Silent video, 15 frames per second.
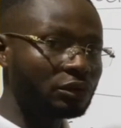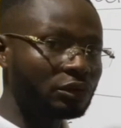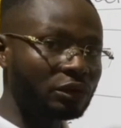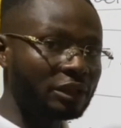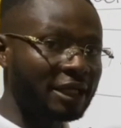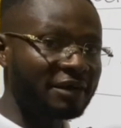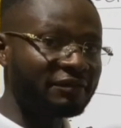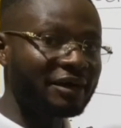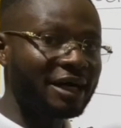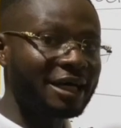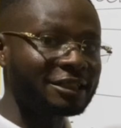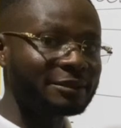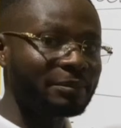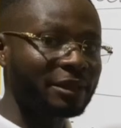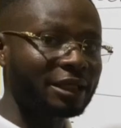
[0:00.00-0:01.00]
Never
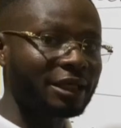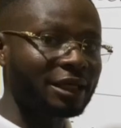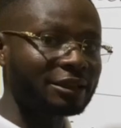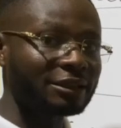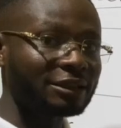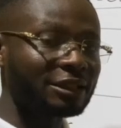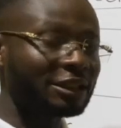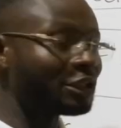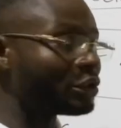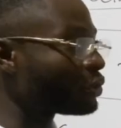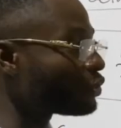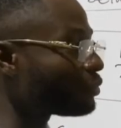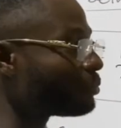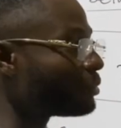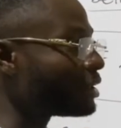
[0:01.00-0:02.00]
expect that. It
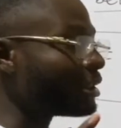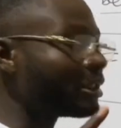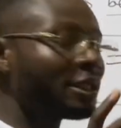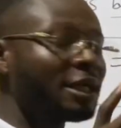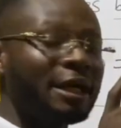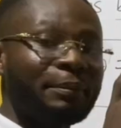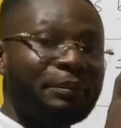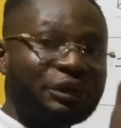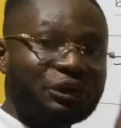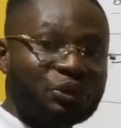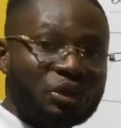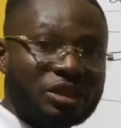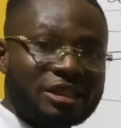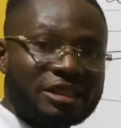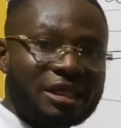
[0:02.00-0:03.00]
should be
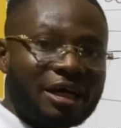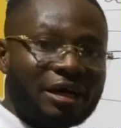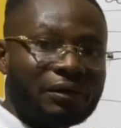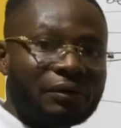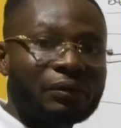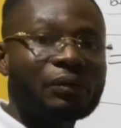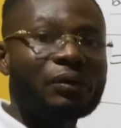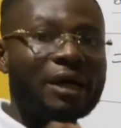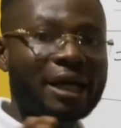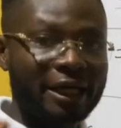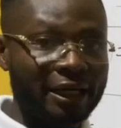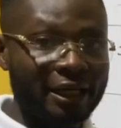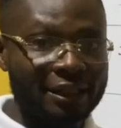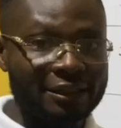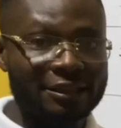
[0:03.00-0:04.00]
between 0
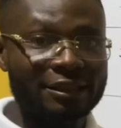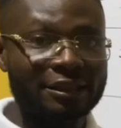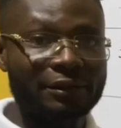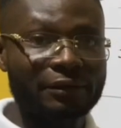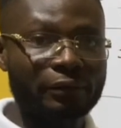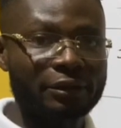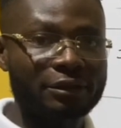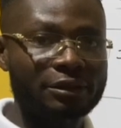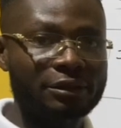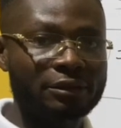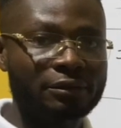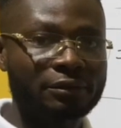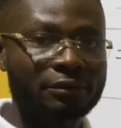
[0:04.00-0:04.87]
and 90 degrees.